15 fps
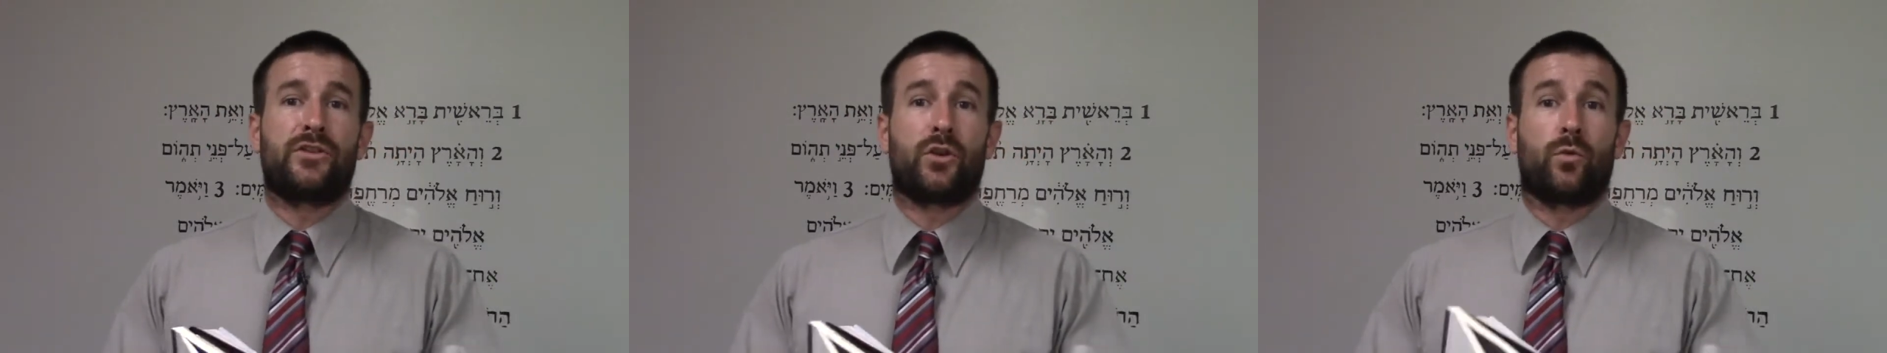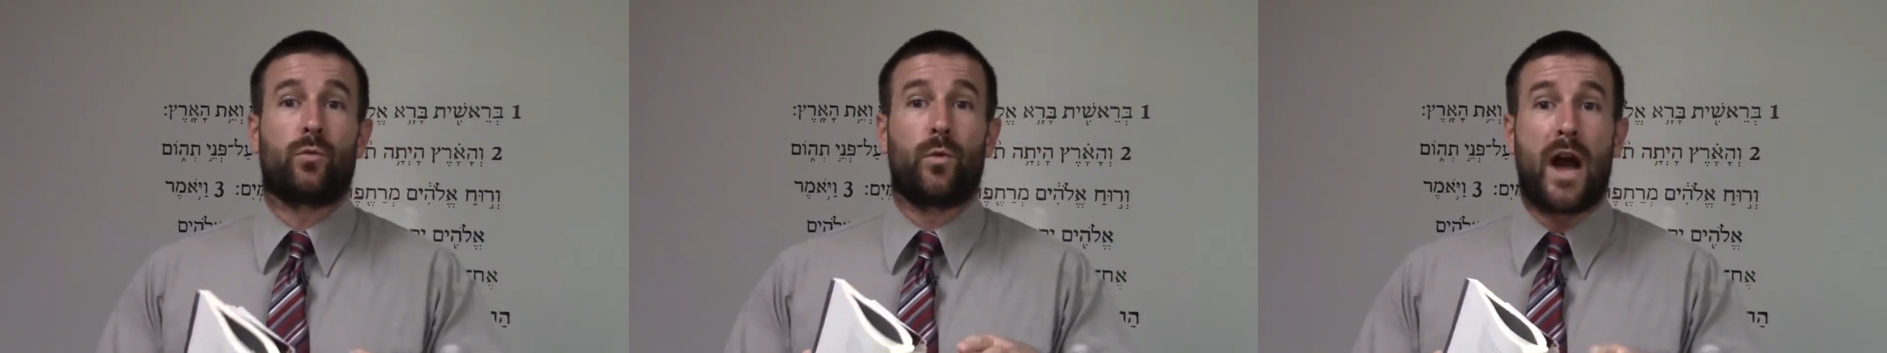
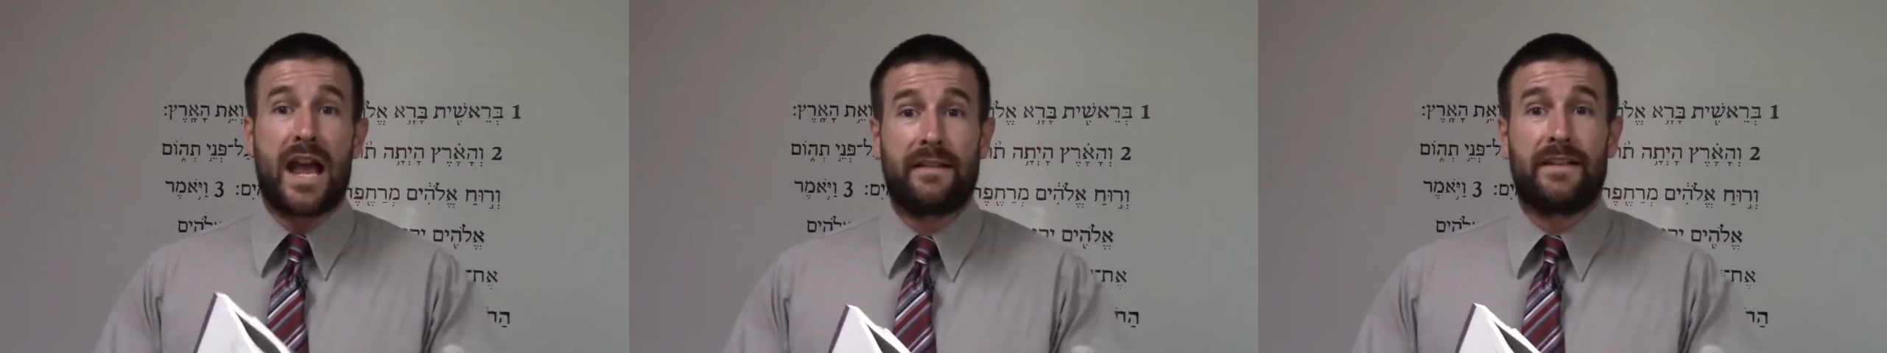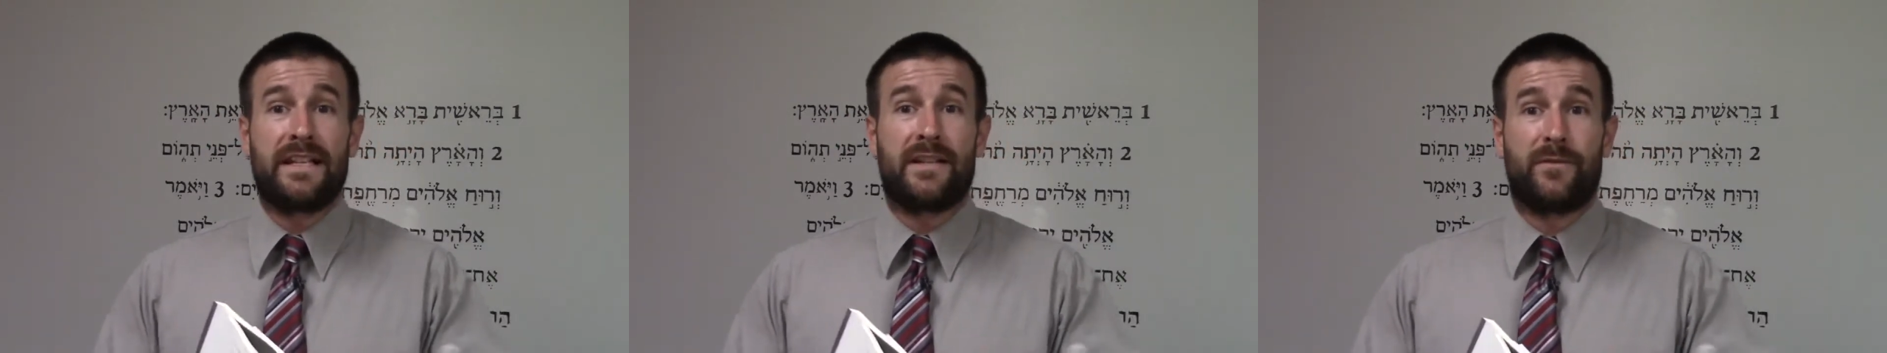to
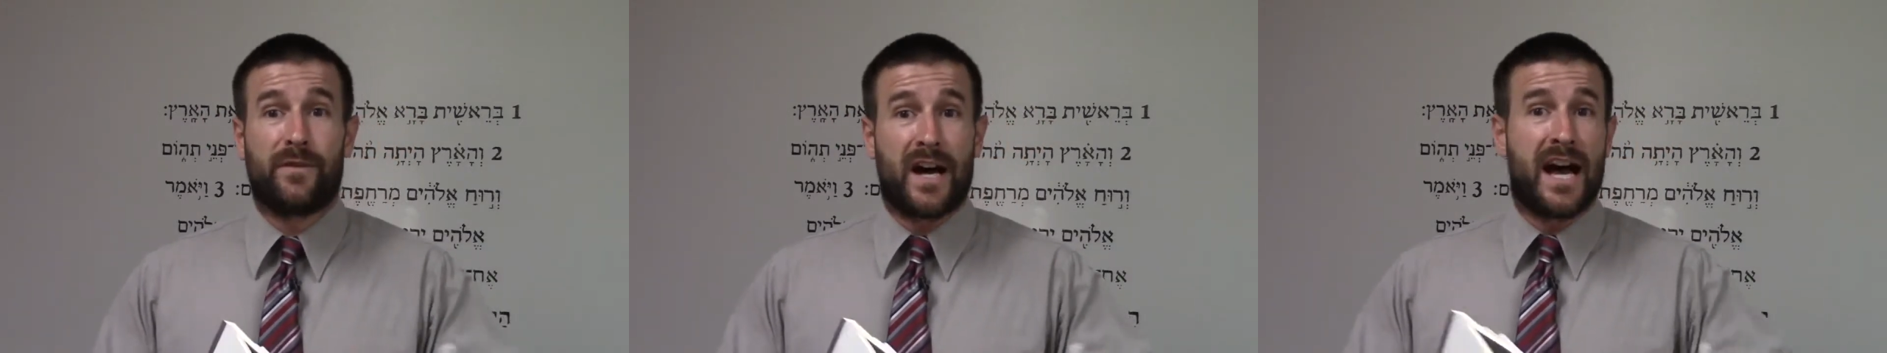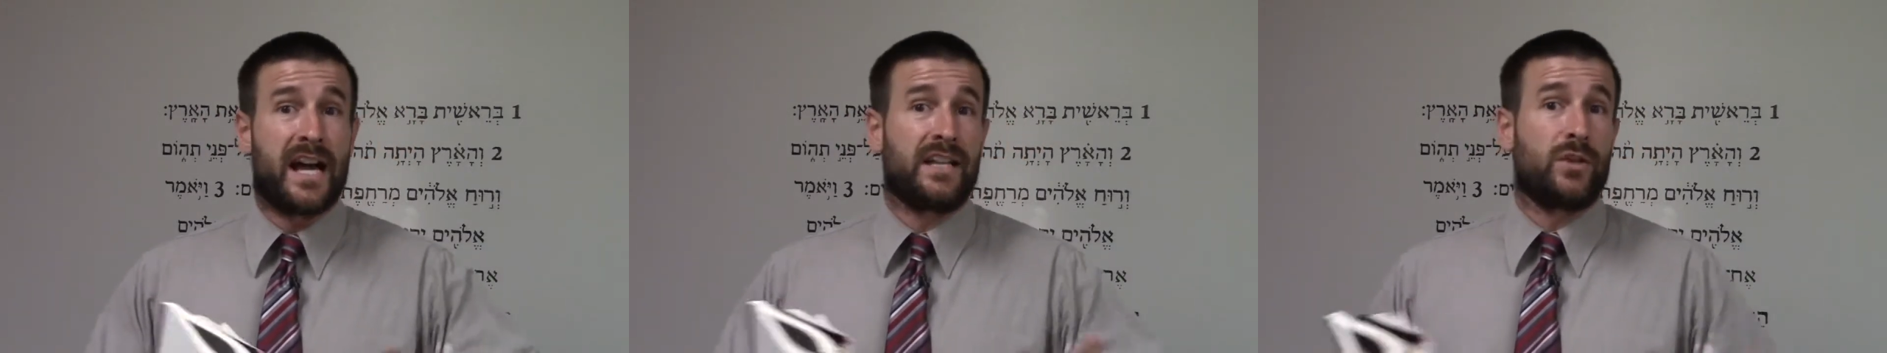rightly
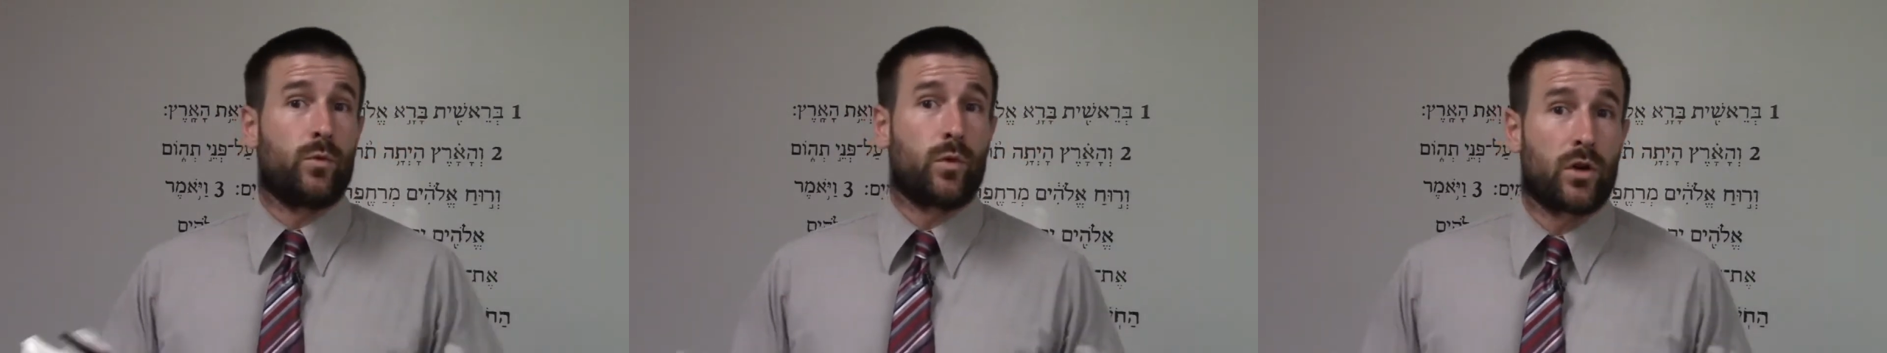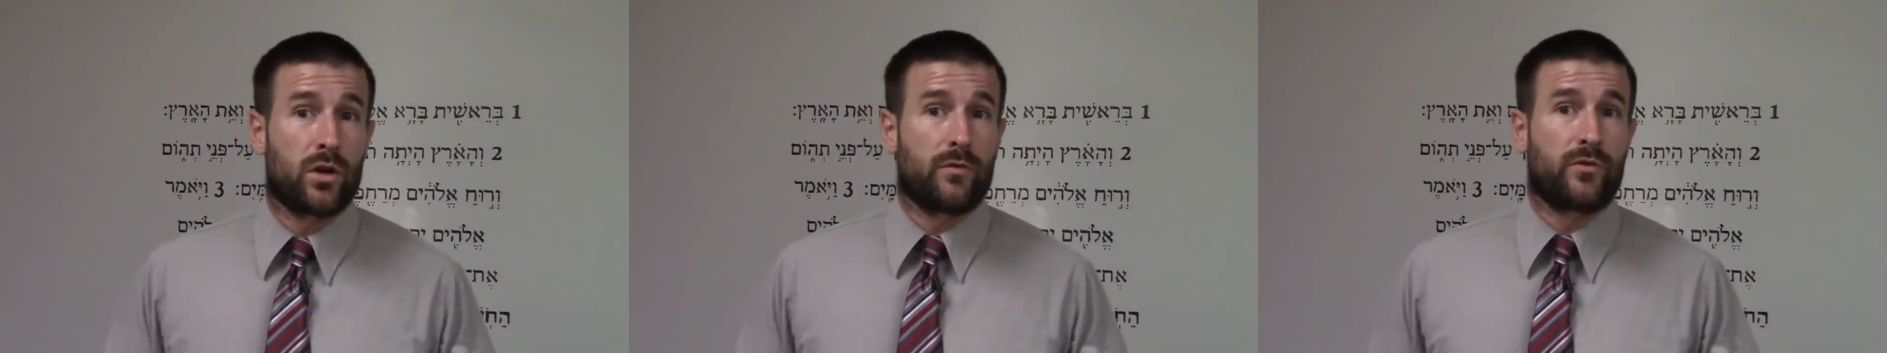divide the
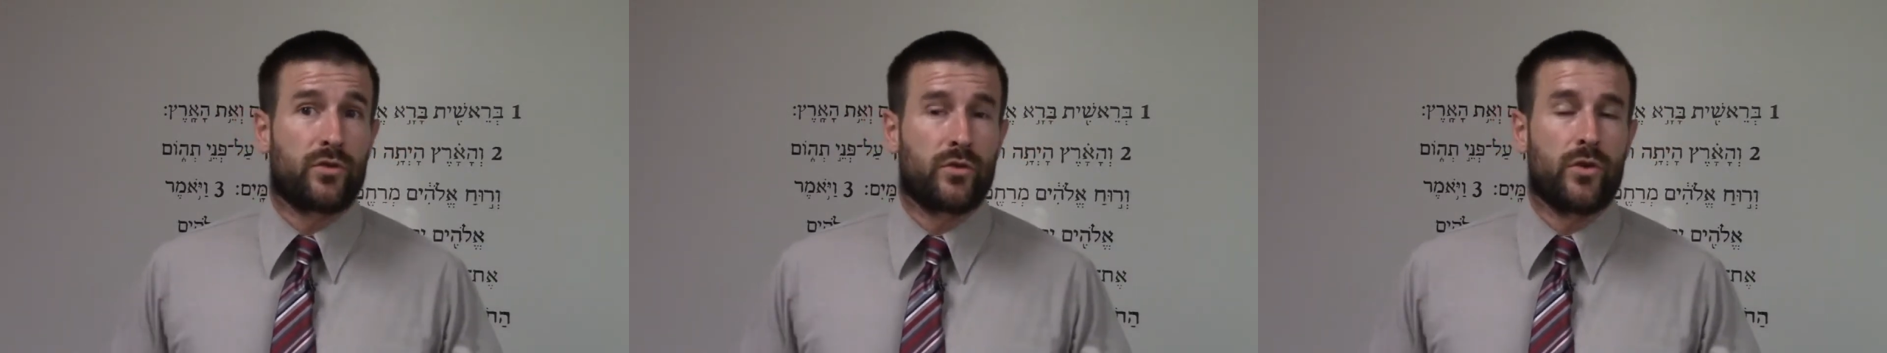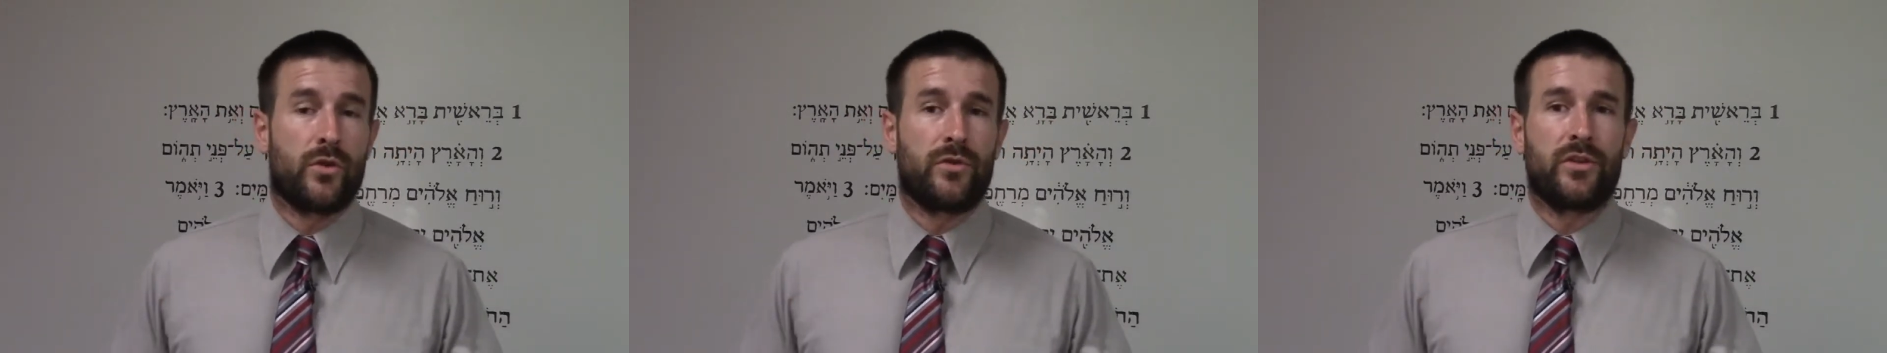word of
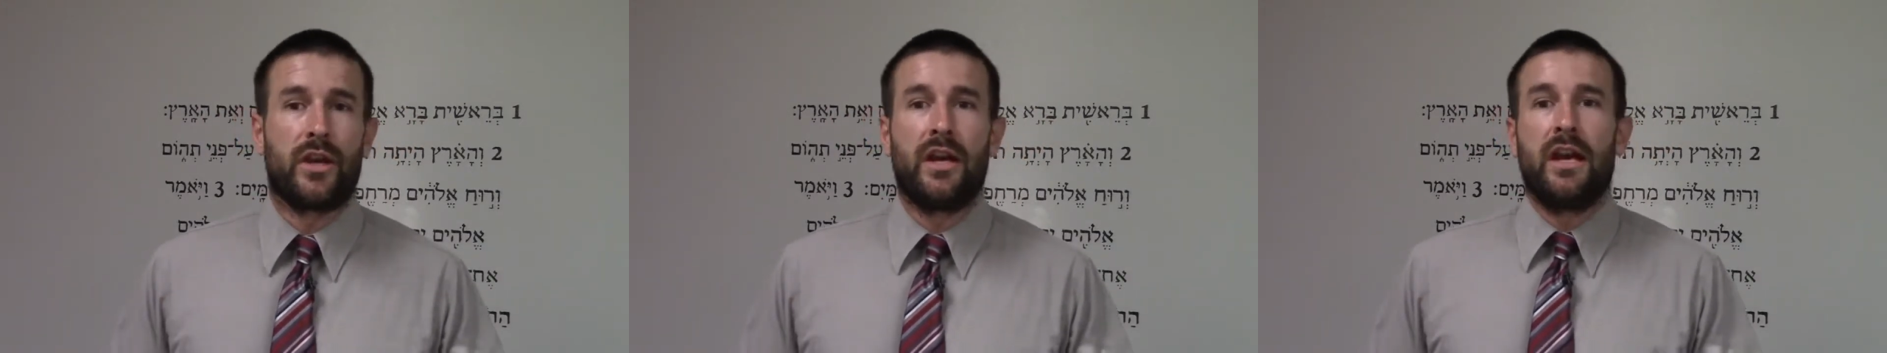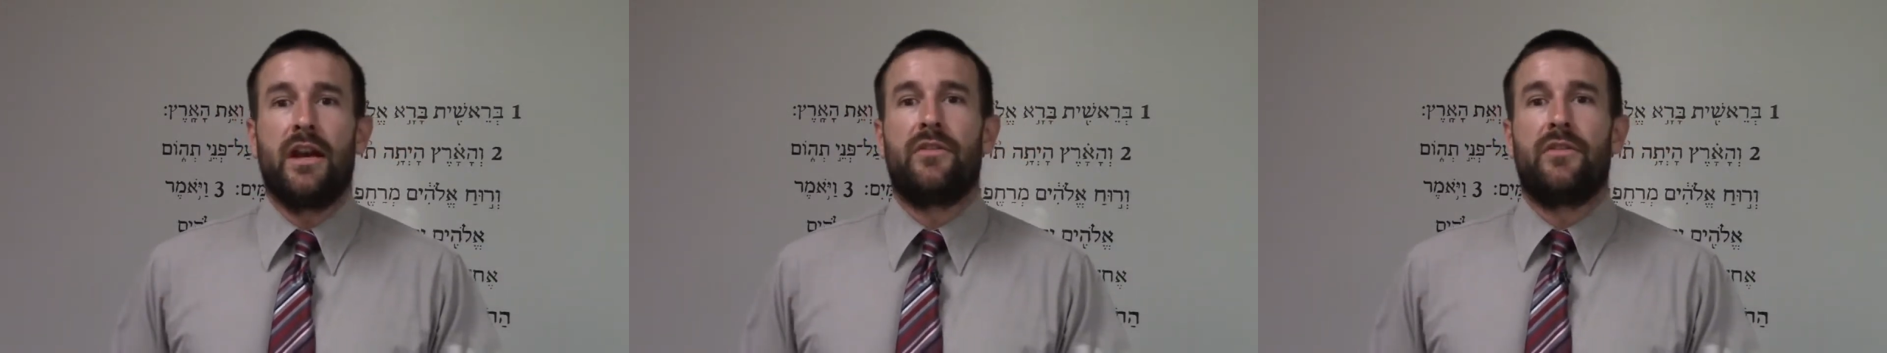truth,